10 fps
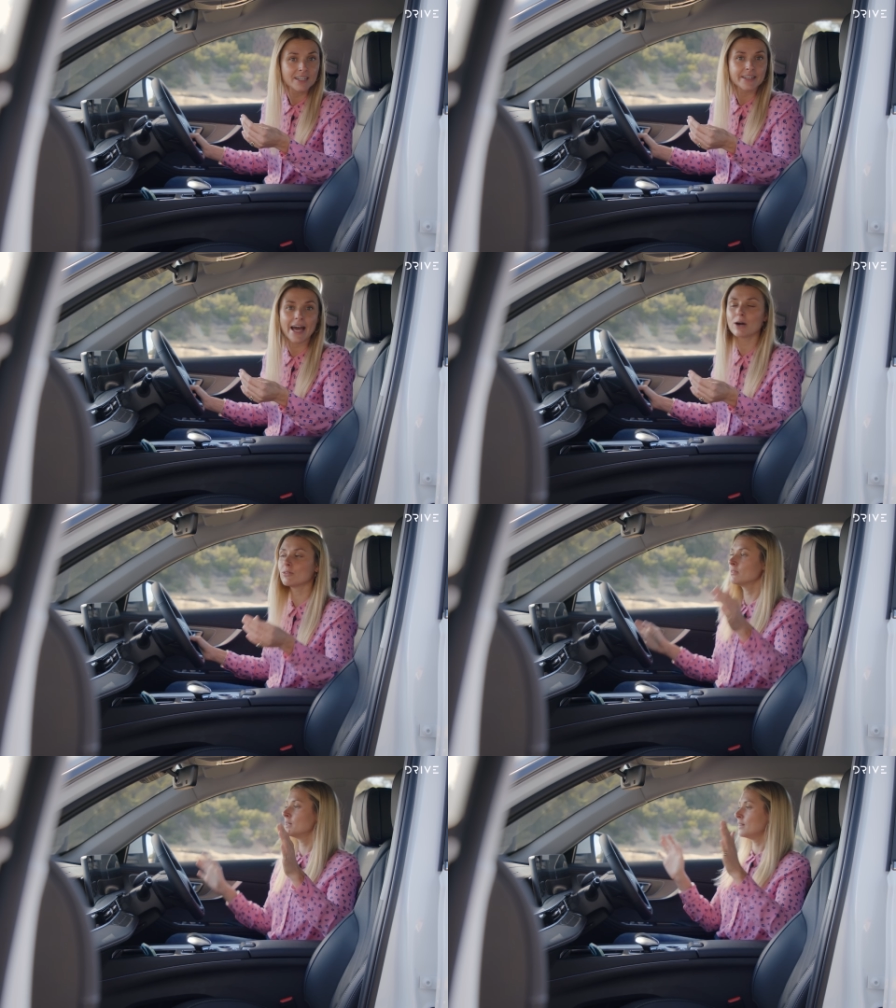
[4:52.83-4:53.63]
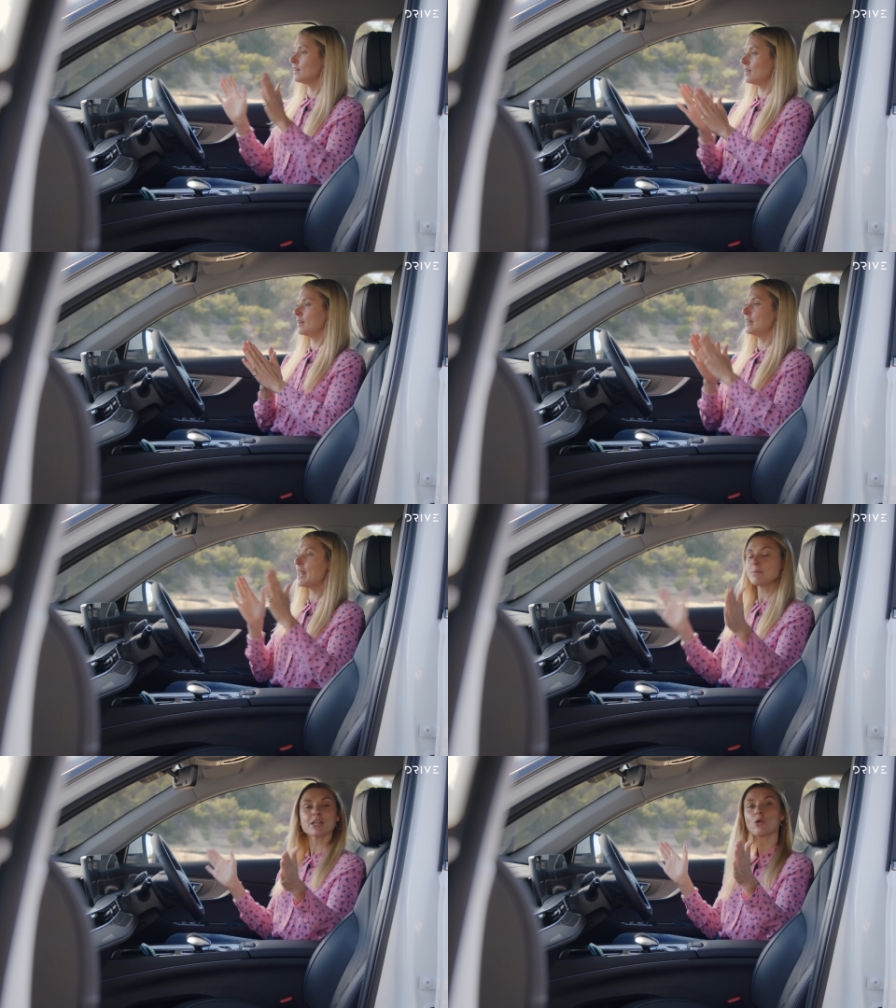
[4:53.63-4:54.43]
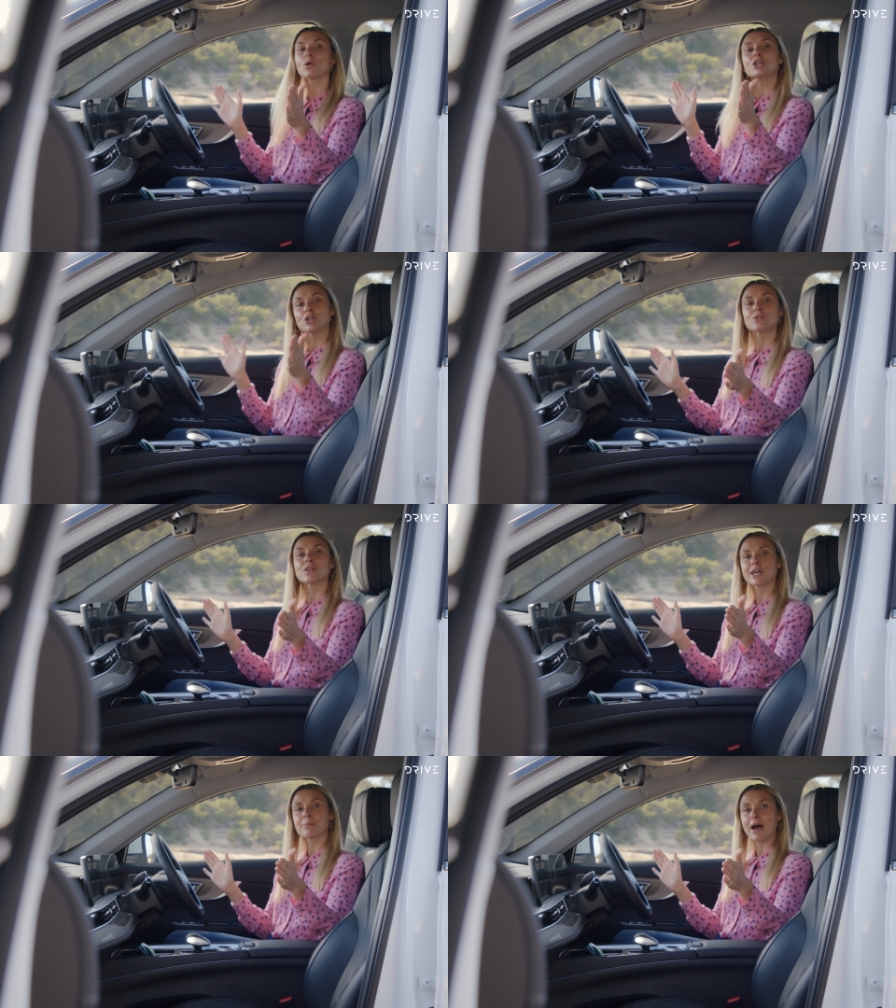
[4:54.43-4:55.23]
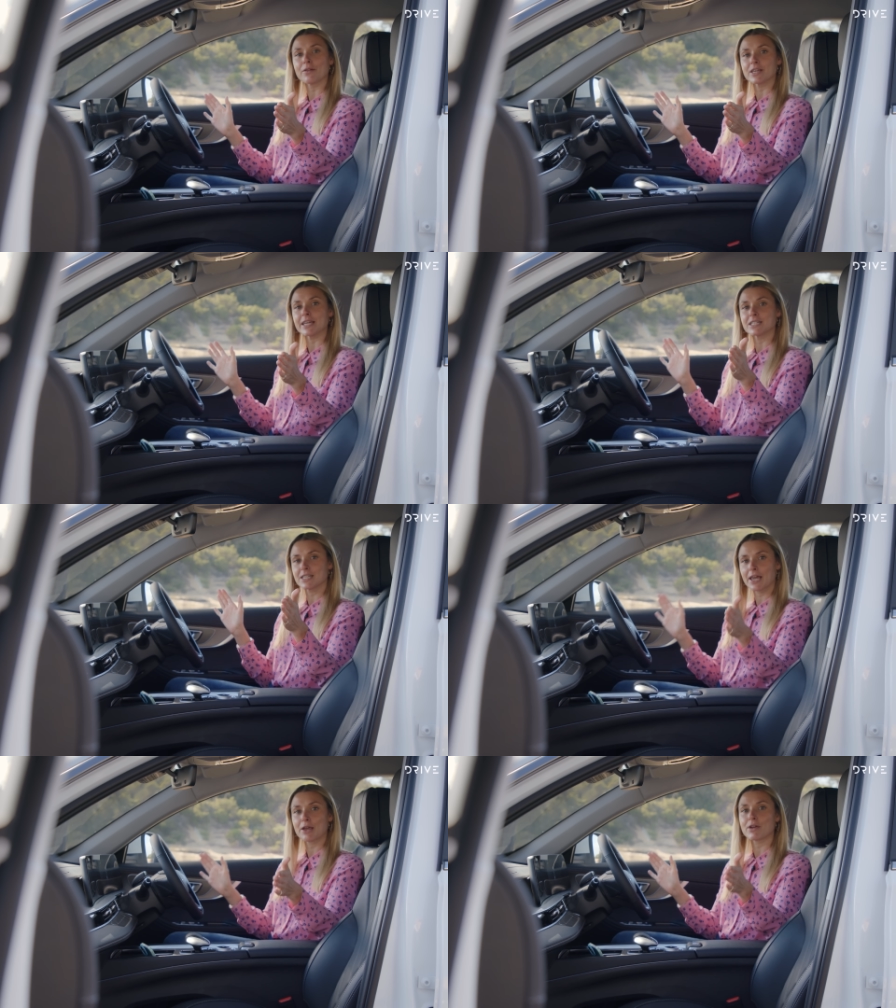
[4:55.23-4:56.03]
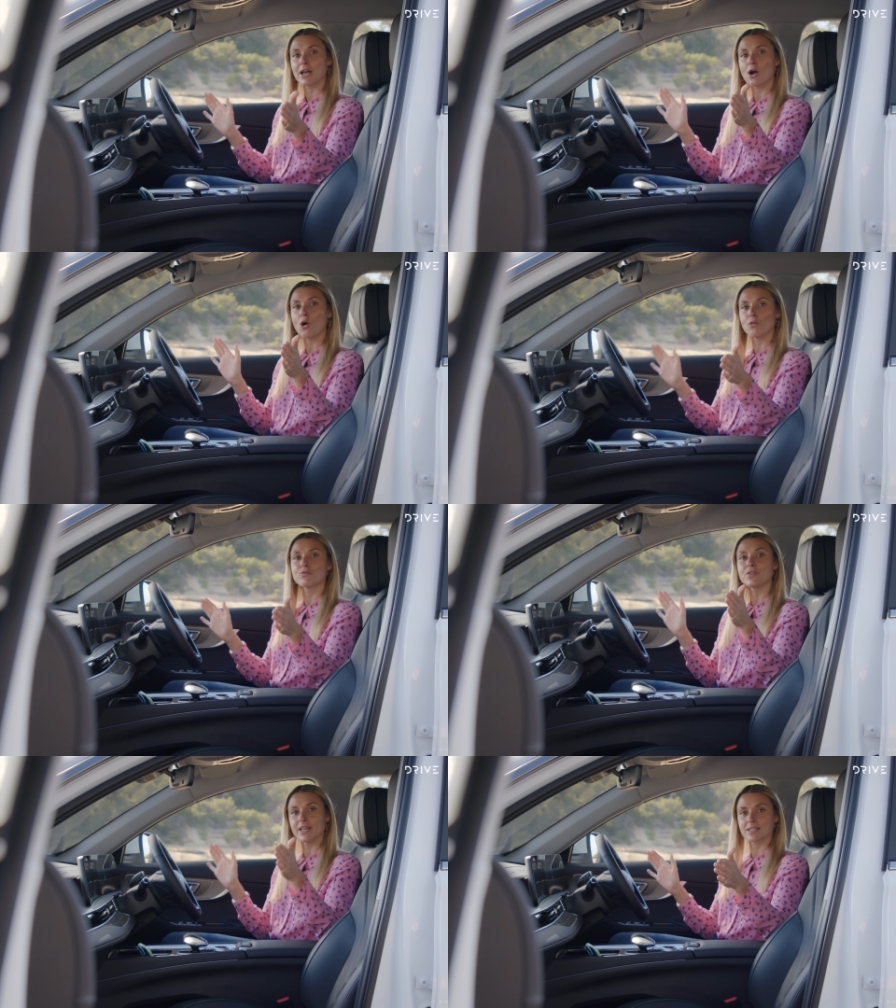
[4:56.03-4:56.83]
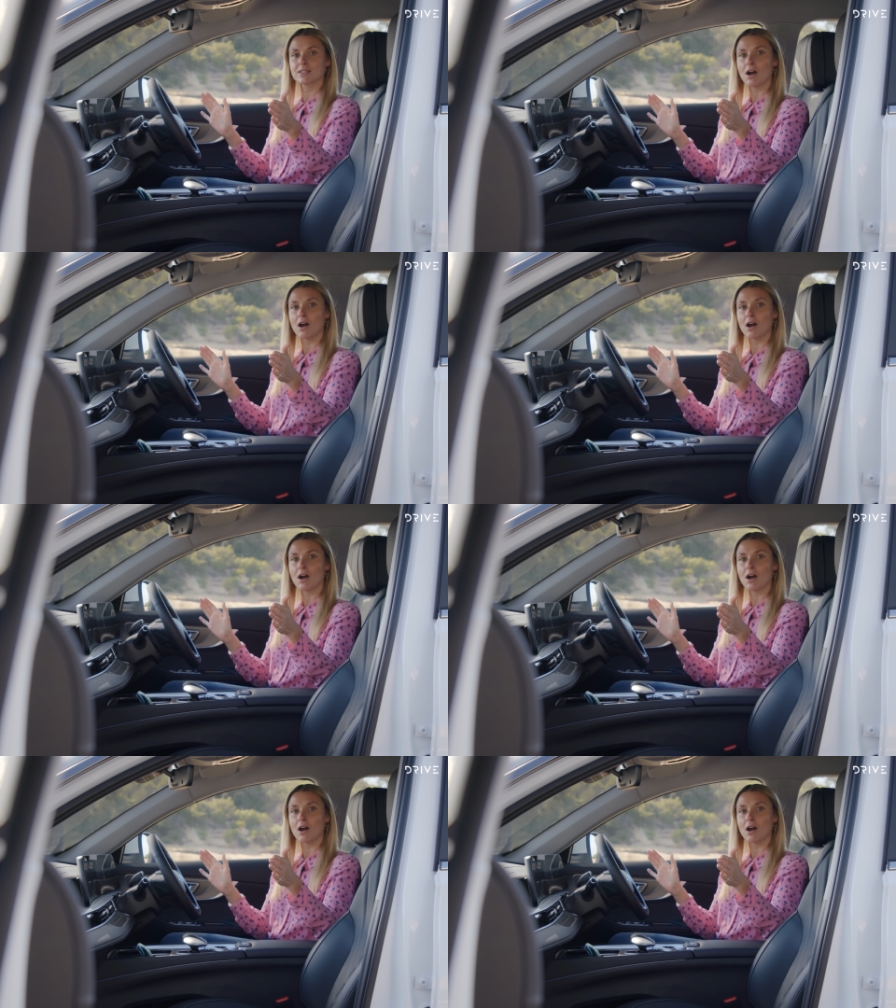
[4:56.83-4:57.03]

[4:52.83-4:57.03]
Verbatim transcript: Now, let me know what you think about the interior of this